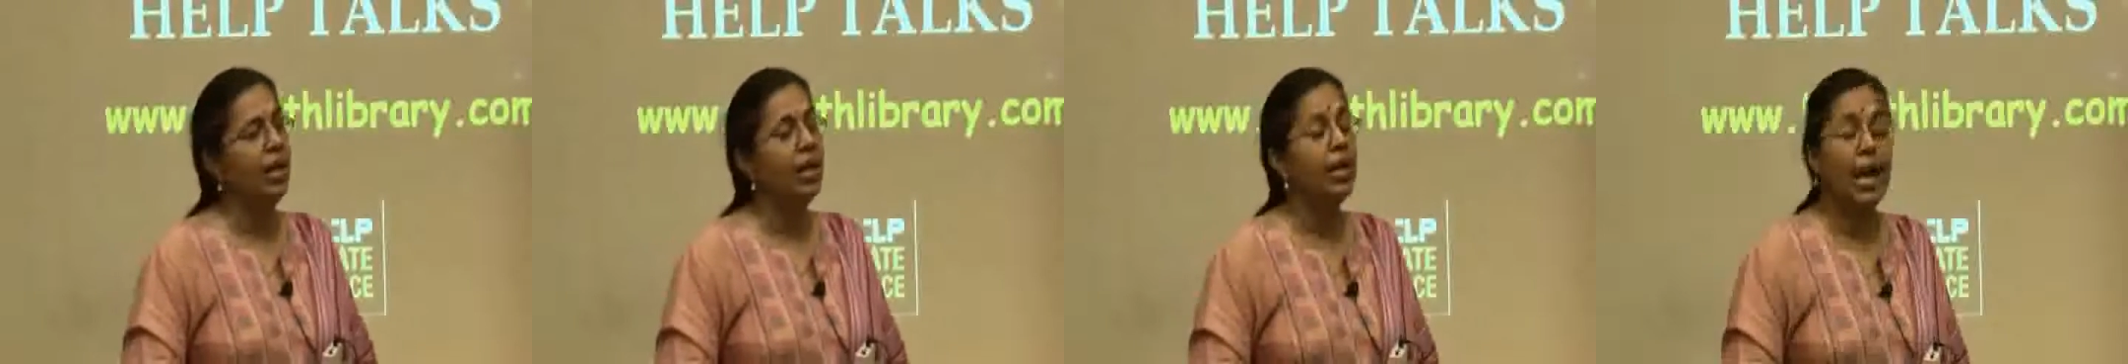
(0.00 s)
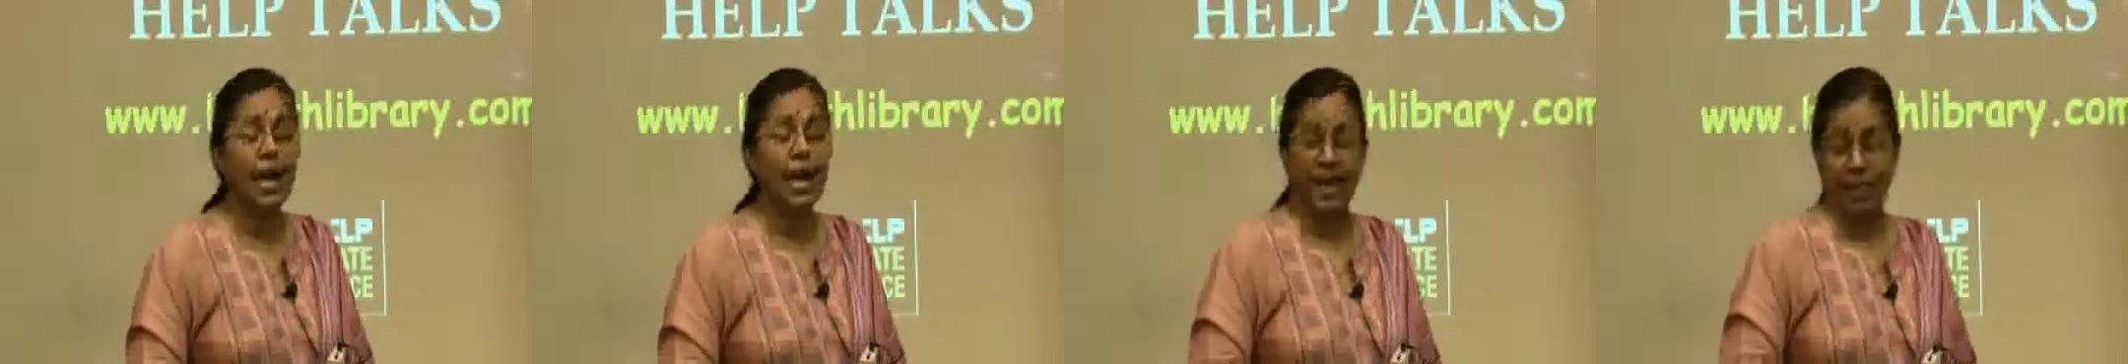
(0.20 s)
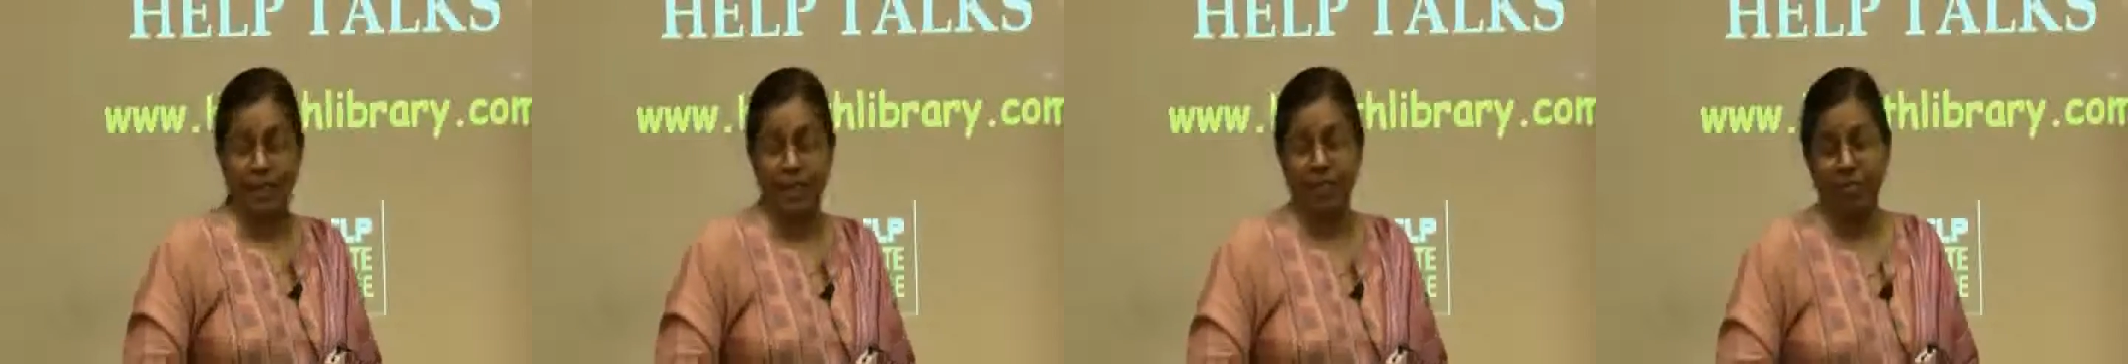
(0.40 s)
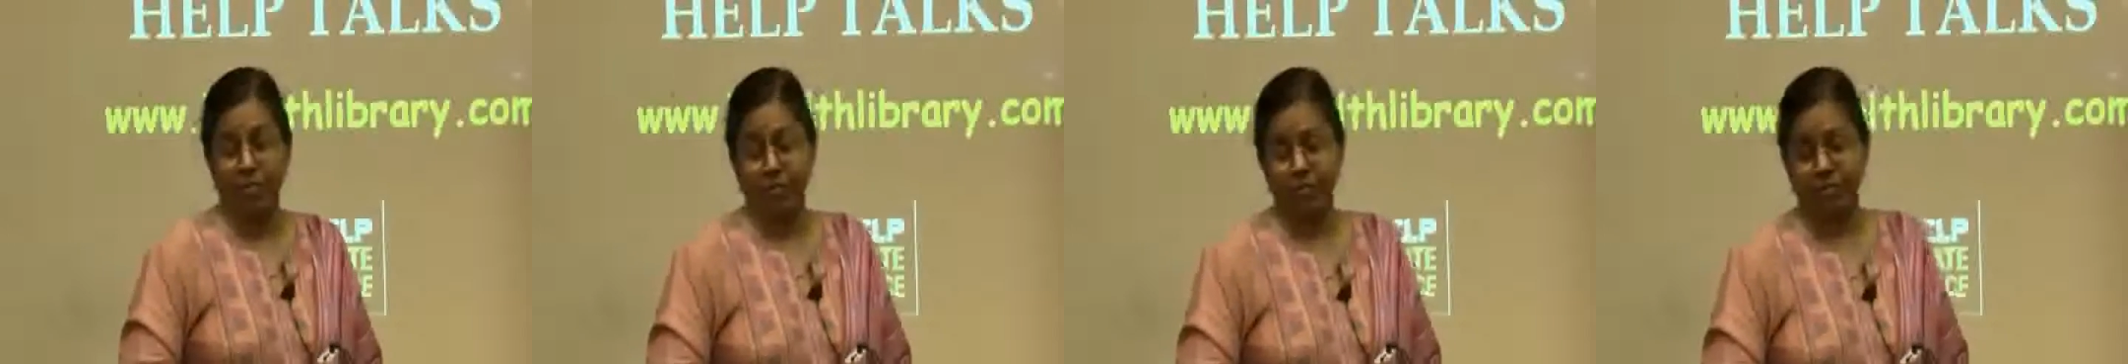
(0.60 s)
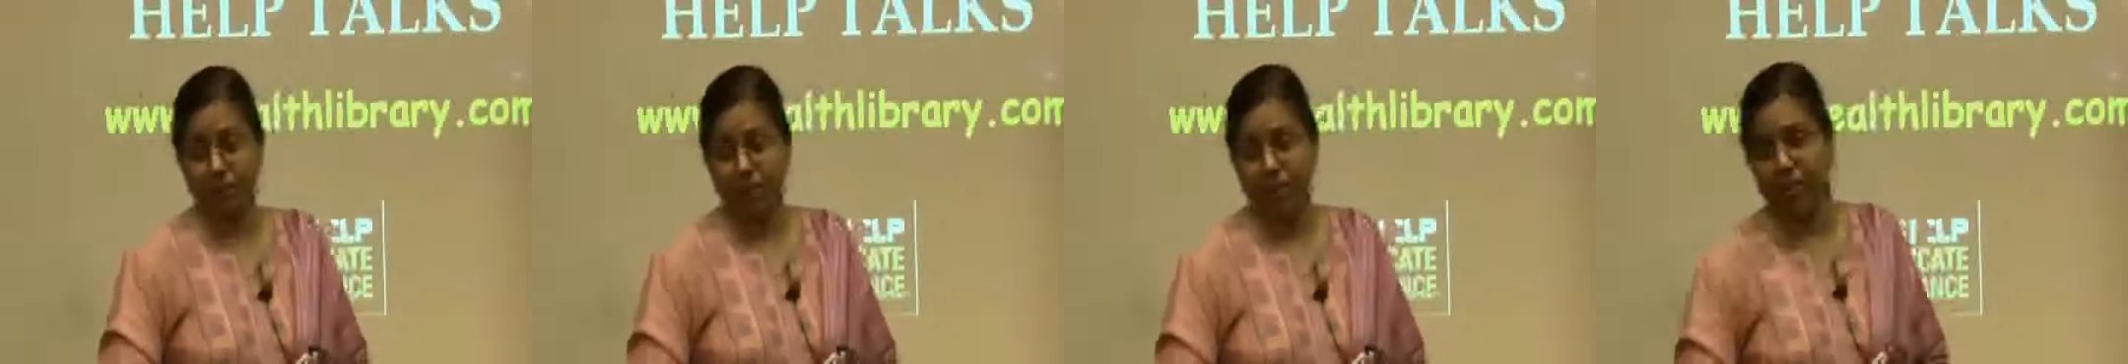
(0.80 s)
Like
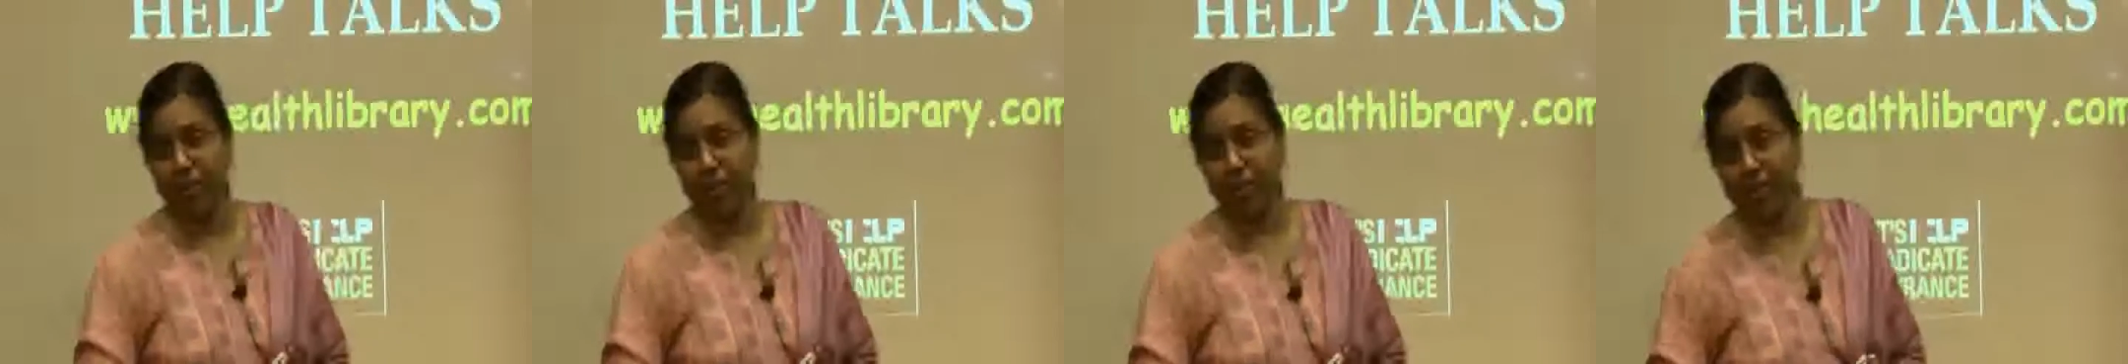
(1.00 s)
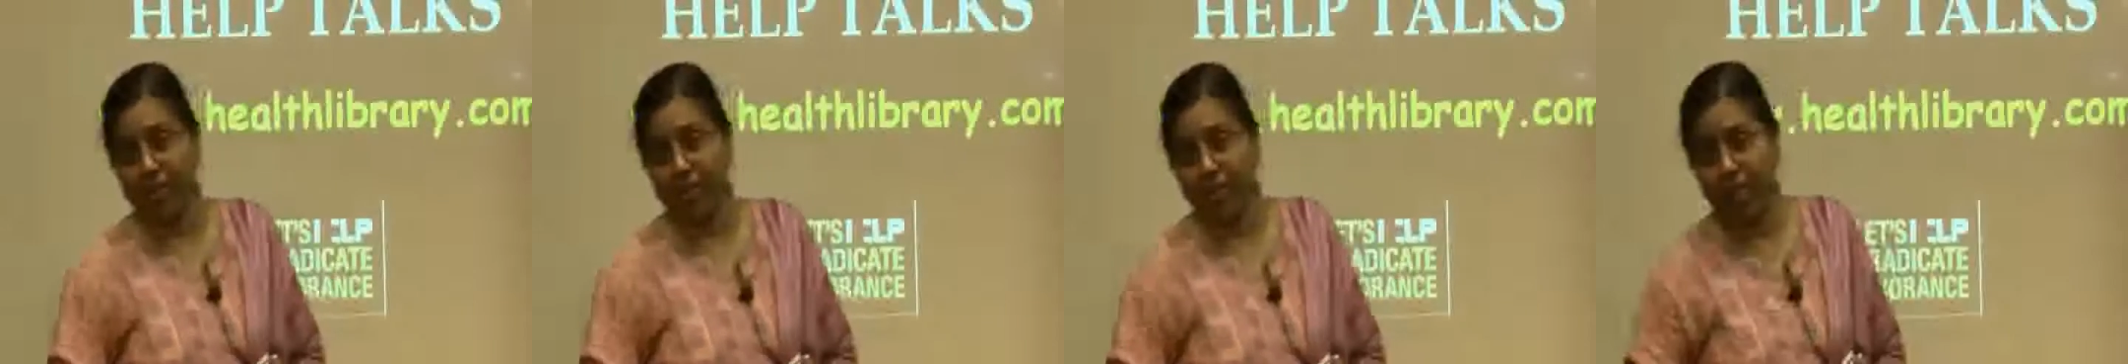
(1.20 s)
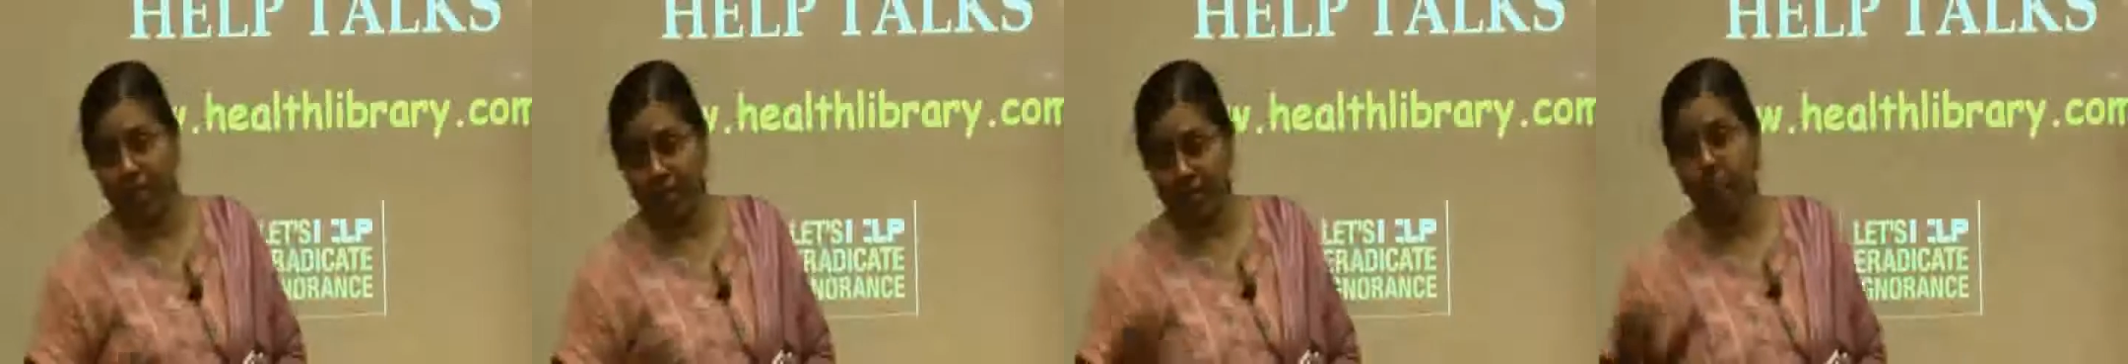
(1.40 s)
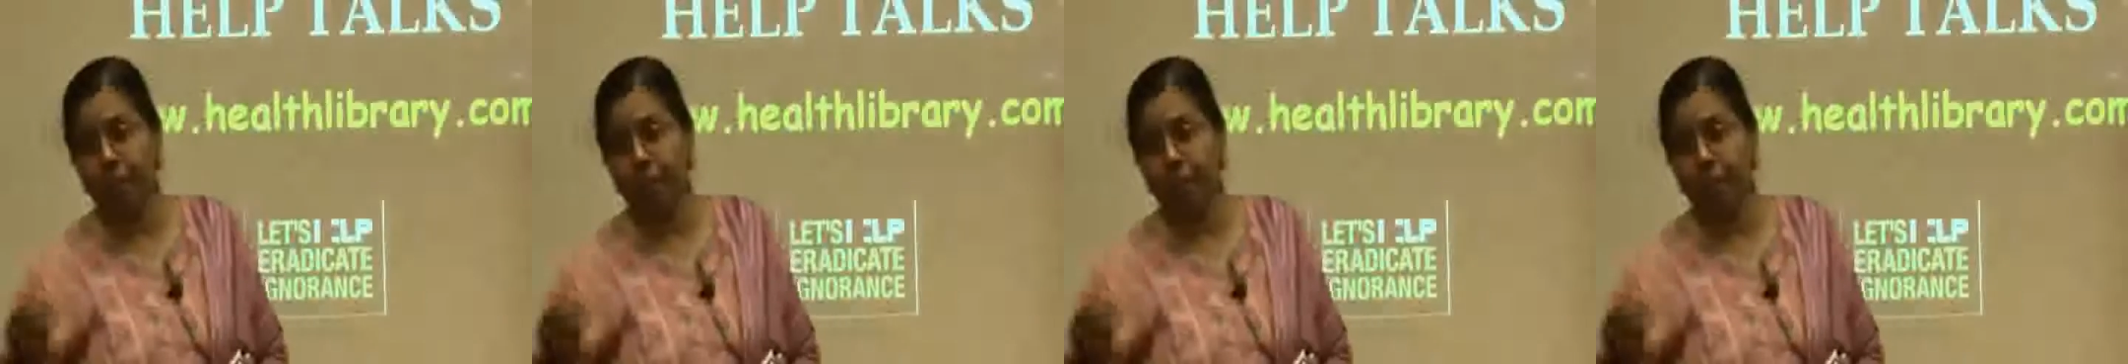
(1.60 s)
the